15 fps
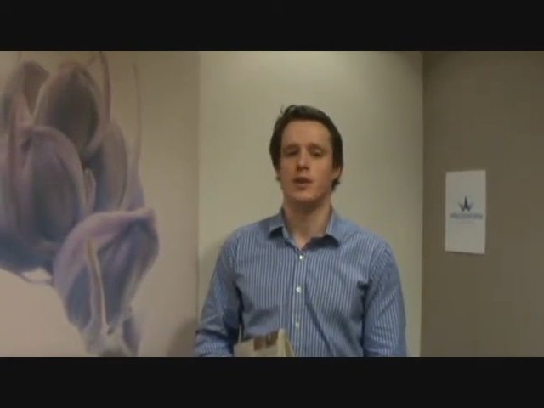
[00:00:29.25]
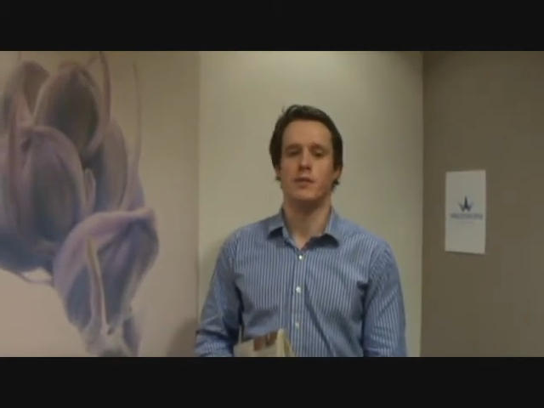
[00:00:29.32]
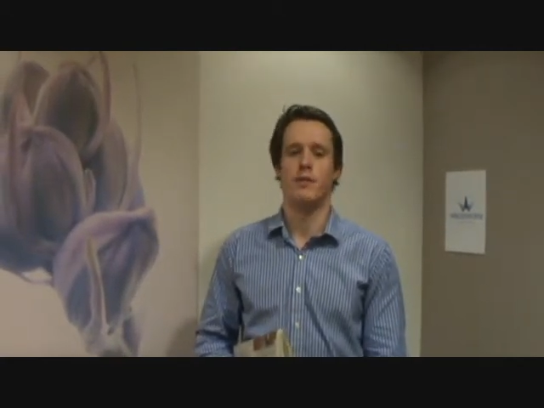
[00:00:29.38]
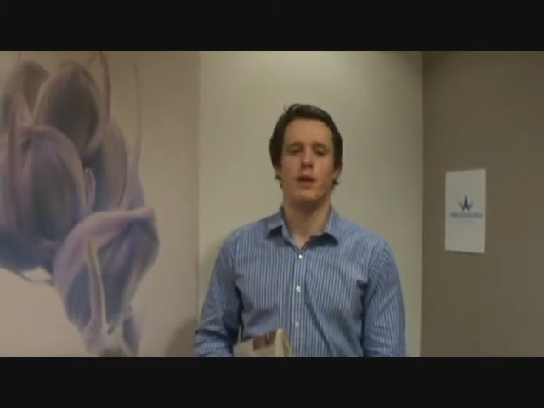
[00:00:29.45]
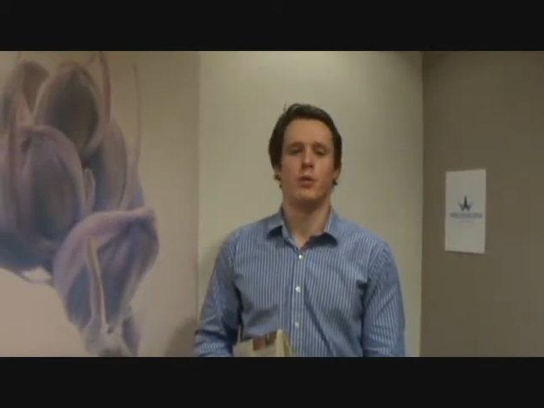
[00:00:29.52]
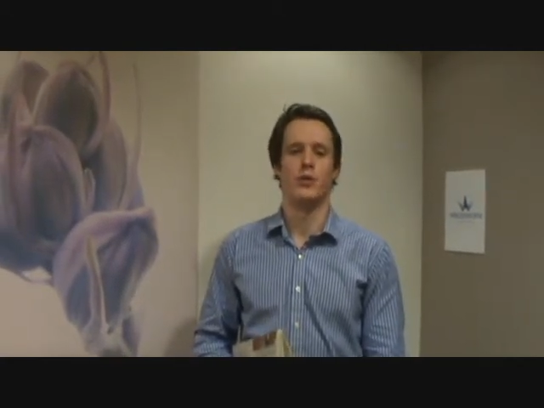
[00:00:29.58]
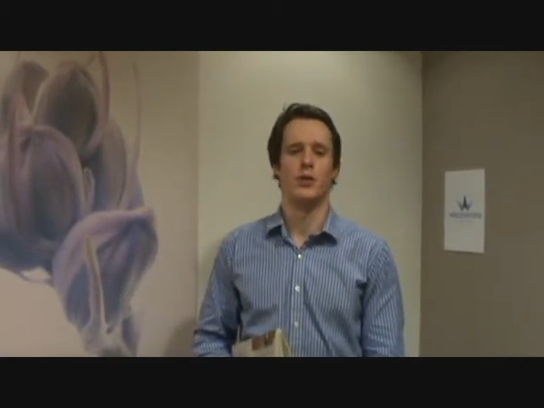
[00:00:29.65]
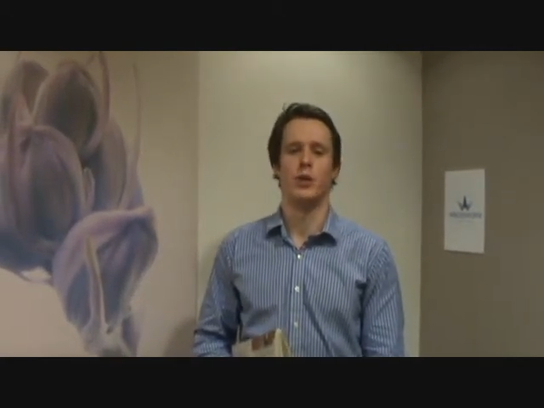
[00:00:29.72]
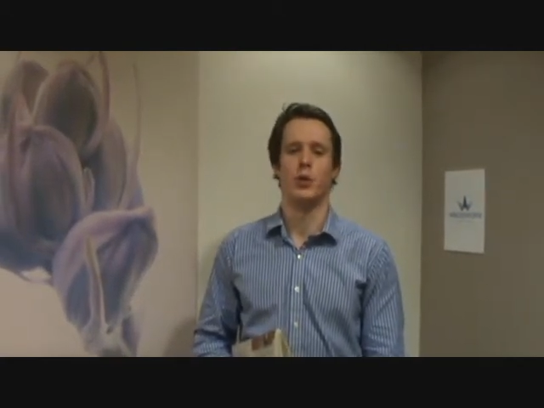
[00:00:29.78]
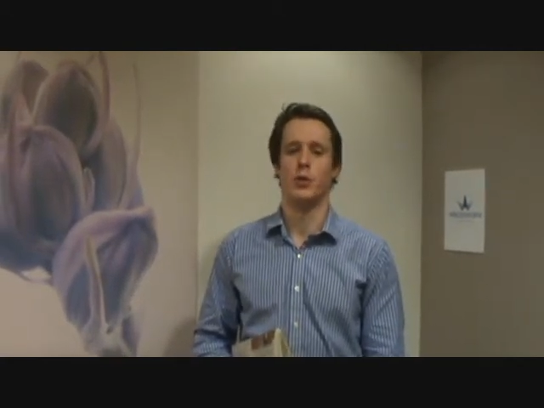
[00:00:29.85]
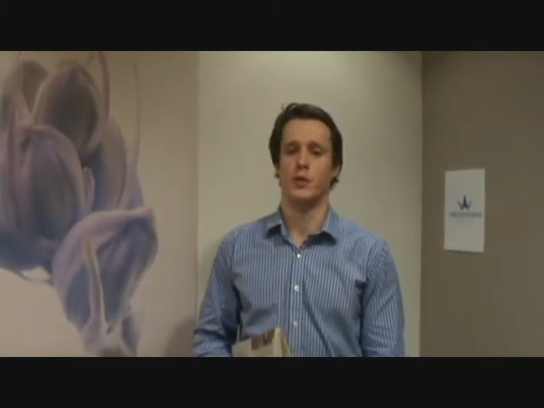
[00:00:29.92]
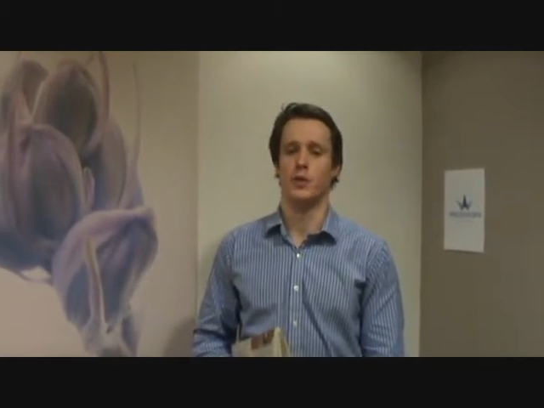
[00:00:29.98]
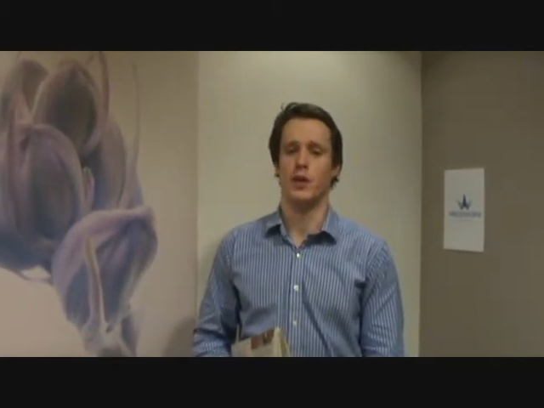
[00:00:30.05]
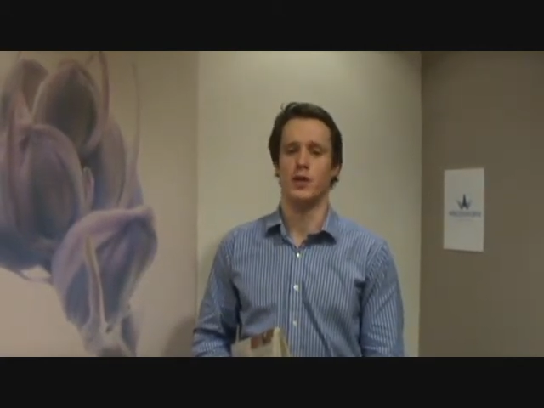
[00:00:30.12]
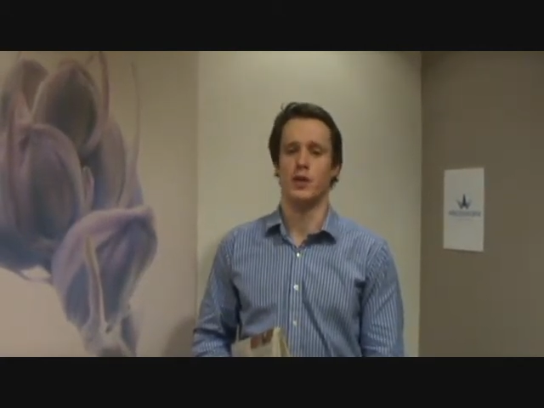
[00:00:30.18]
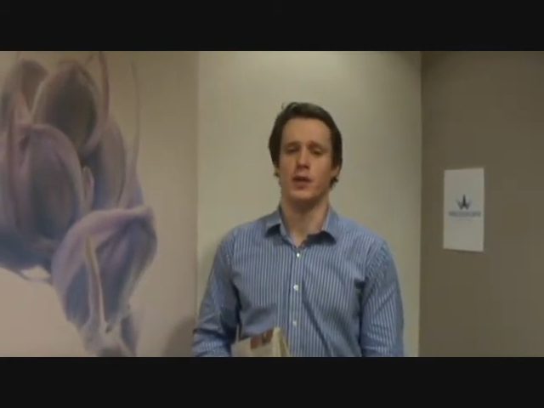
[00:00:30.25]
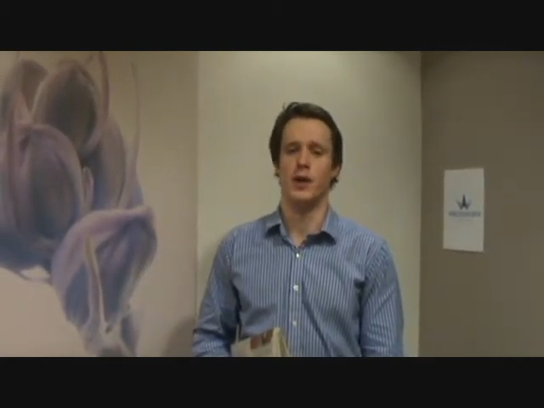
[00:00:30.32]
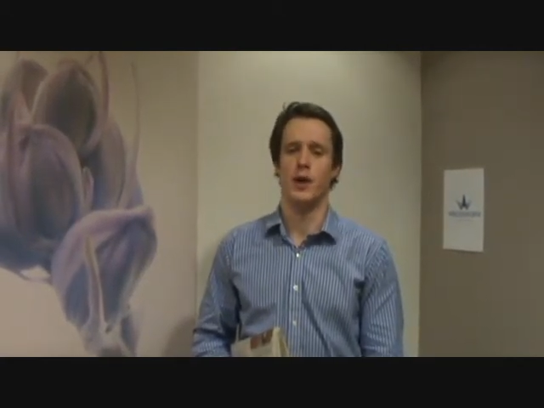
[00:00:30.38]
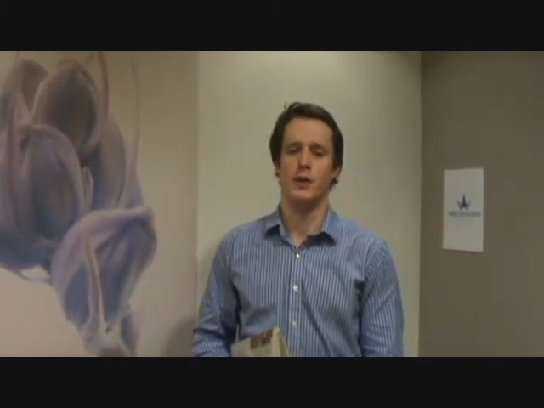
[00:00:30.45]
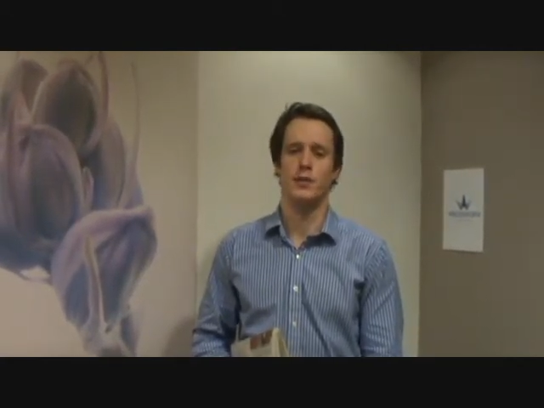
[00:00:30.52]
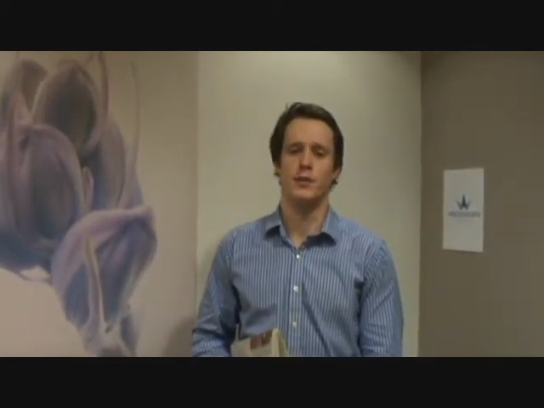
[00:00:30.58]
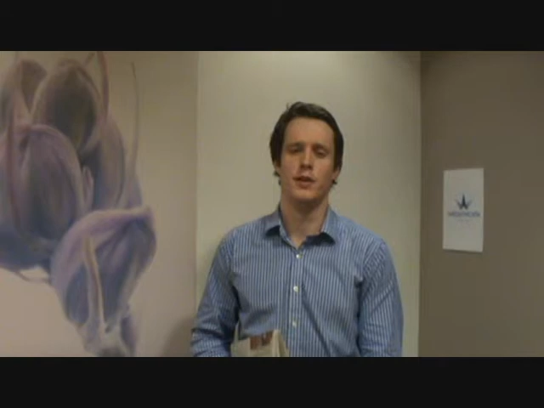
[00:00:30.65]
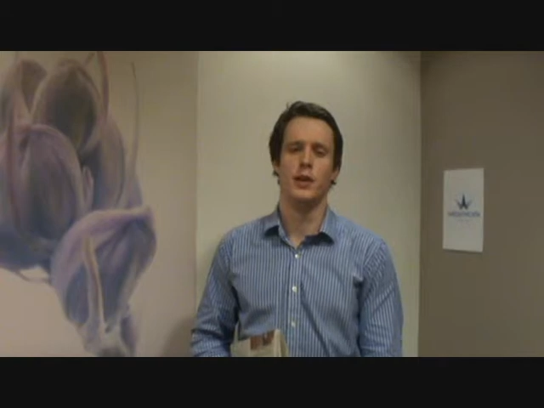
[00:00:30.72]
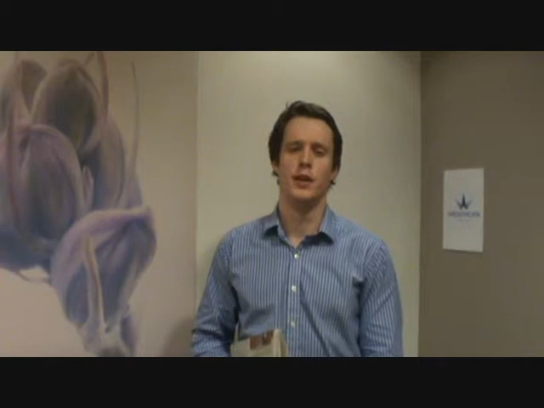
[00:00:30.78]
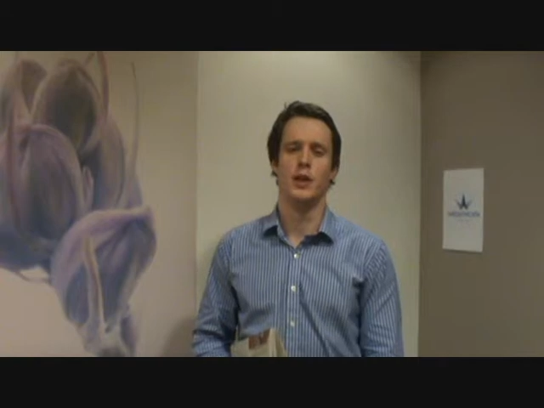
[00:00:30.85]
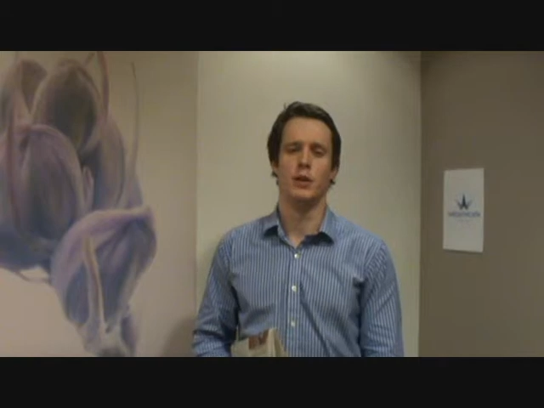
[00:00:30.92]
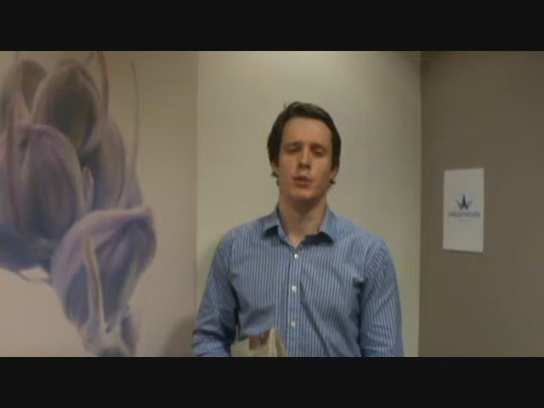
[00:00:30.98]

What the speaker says: As if that wasn't controversial enough,